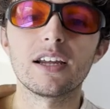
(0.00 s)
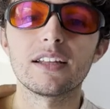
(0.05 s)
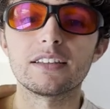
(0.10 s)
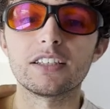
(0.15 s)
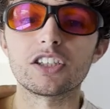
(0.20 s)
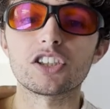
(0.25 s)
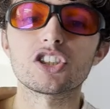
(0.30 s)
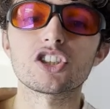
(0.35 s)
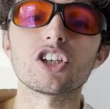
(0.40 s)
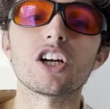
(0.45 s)

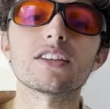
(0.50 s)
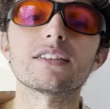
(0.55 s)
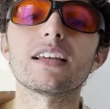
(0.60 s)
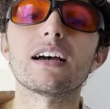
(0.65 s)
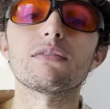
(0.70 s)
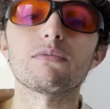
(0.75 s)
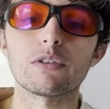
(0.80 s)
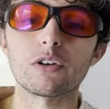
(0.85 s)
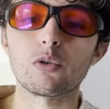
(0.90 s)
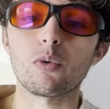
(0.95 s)
This
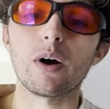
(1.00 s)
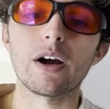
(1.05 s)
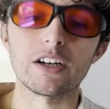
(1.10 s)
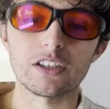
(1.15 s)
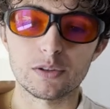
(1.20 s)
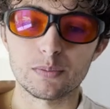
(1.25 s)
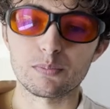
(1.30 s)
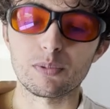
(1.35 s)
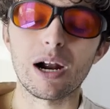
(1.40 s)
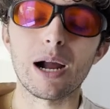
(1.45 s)
shutdown
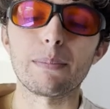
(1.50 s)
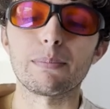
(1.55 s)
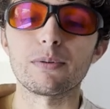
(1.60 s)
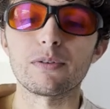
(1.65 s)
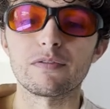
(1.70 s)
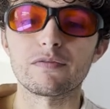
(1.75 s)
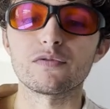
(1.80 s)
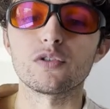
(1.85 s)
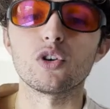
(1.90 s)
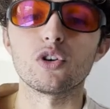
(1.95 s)
requires proper
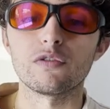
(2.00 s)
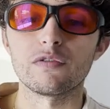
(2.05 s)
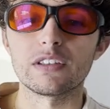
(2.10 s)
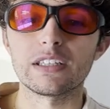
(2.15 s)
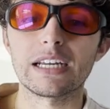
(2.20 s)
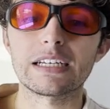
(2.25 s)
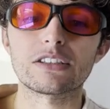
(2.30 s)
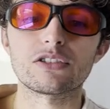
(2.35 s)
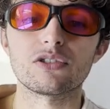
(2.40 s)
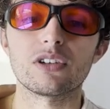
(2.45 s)
flow of
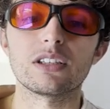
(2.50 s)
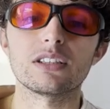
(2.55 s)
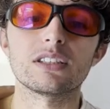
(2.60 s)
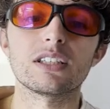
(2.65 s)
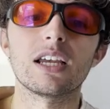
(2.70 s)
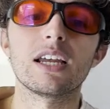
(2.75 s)
electrons.